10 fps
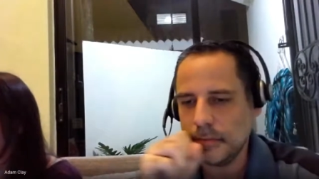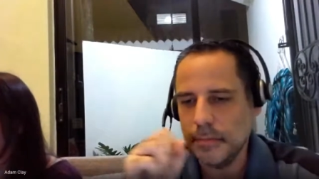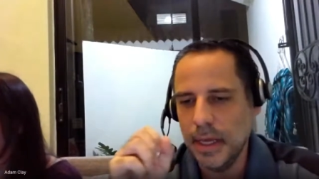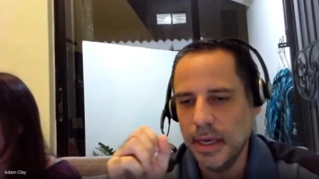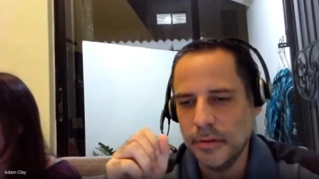
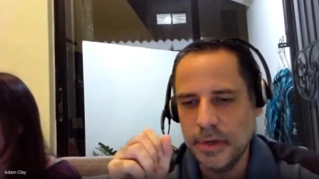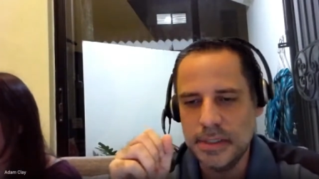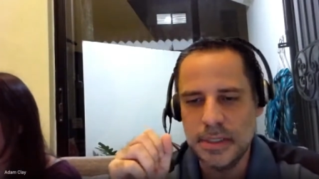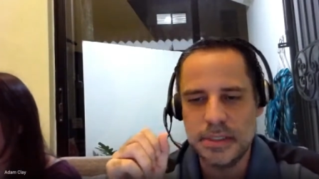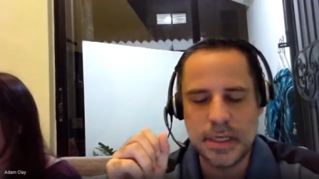And the
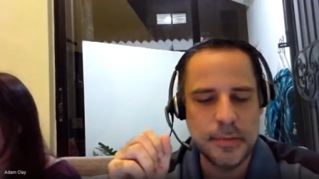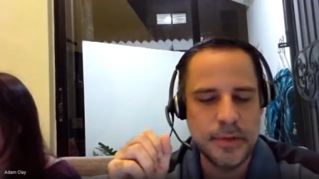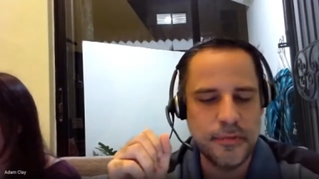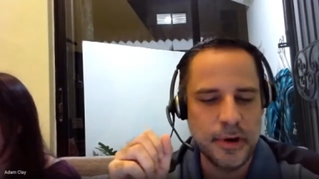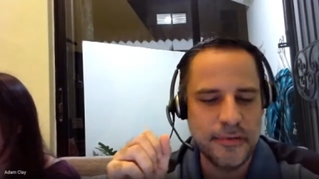reason it's going to be
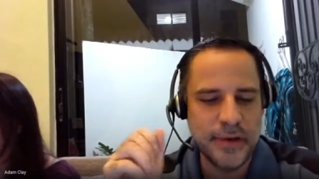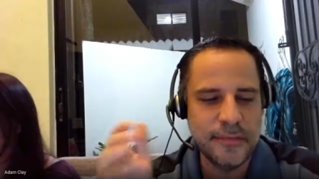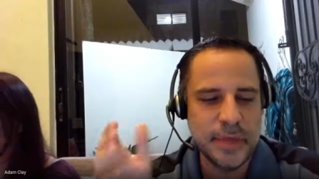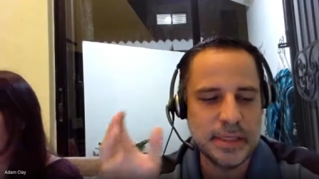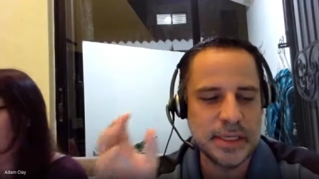45
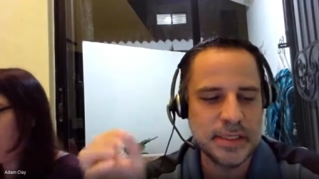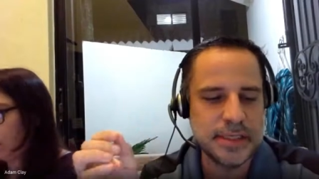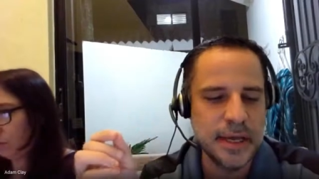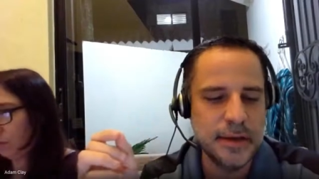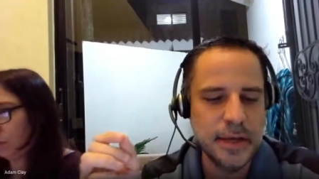minutes, they
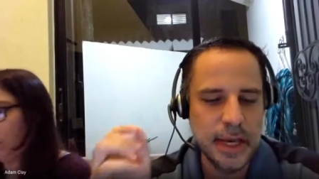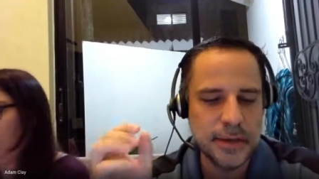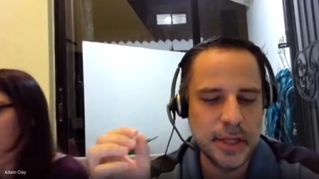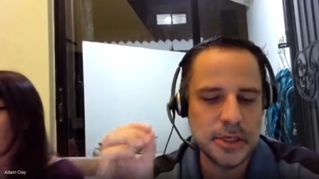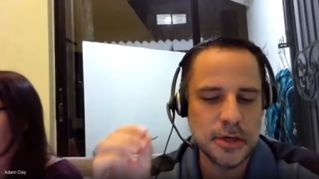said, and
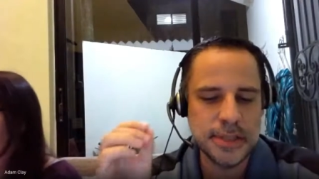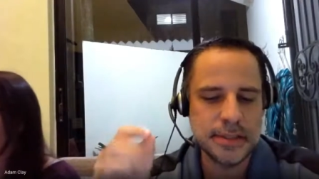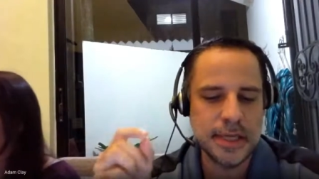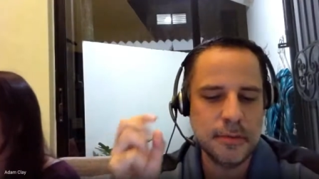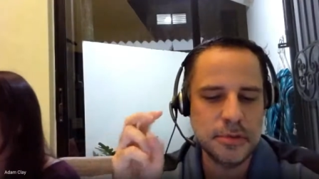they chose that
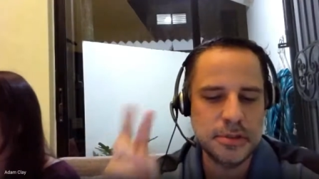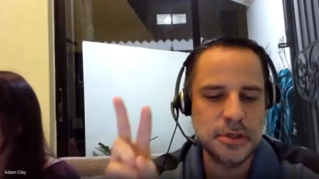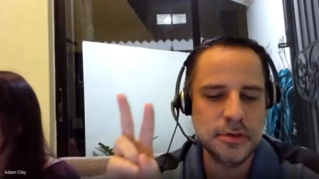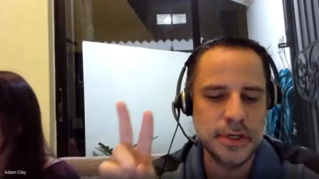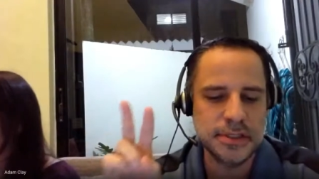time, was
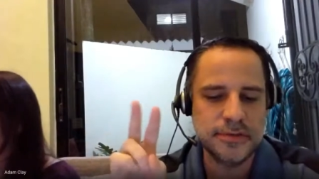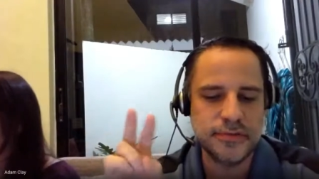two reasons.